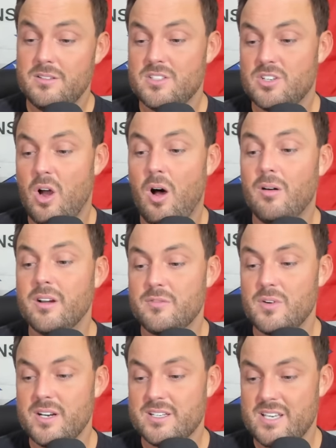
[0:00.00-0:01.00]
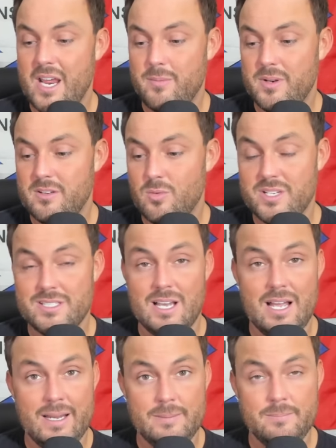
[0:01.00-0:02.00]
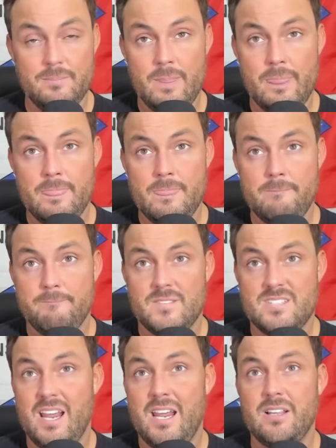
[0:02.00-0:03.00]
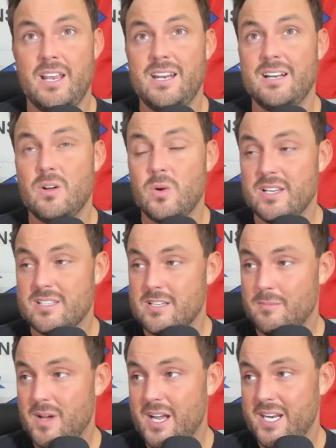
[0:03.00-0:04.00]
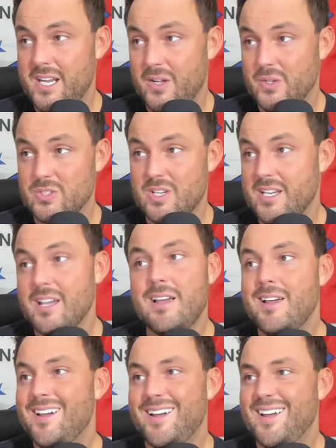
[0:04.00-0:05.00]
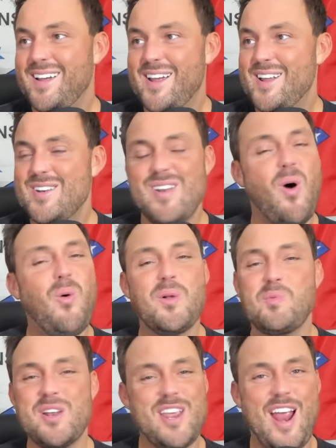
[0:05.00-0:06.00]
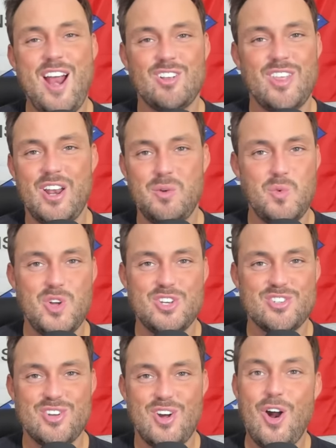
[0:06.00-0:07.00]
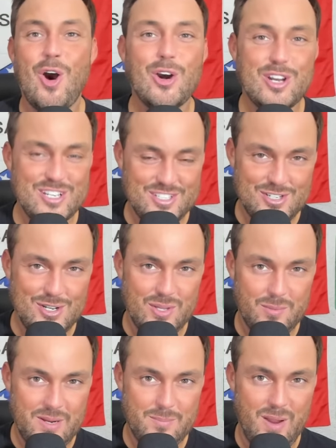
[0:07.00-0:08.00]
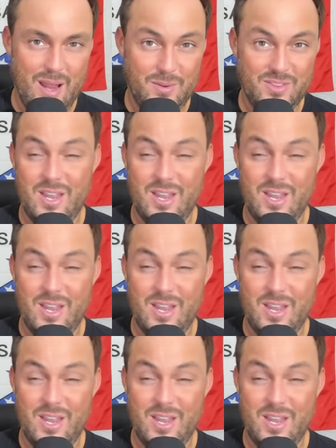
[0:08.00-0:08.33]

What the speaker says: calling for Nick Saban to resign, saying they need to go get somebody else. Like, no one would care that it was Arkansas that beat Bama.